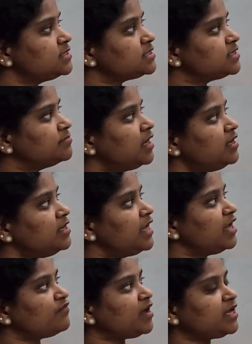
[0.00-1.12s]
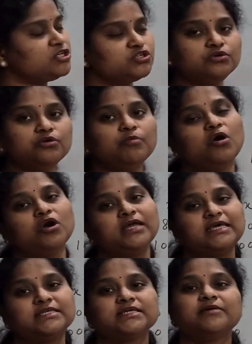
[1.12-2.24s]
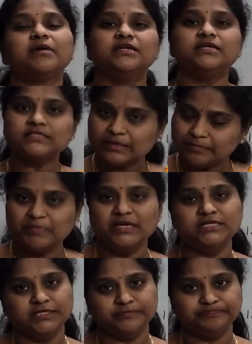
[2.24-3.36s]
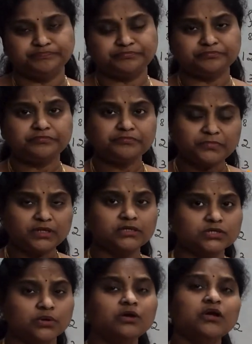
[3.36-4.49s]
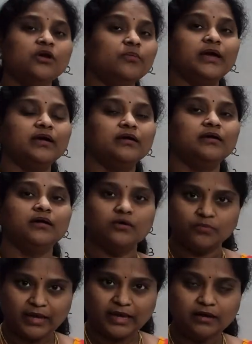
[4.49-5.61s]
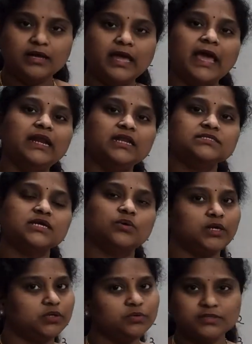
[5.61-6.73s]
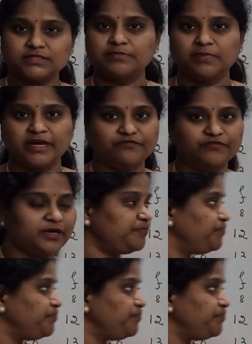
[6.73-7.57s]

sigma fi into mod xi minus median. So where n is equal to sigma fi.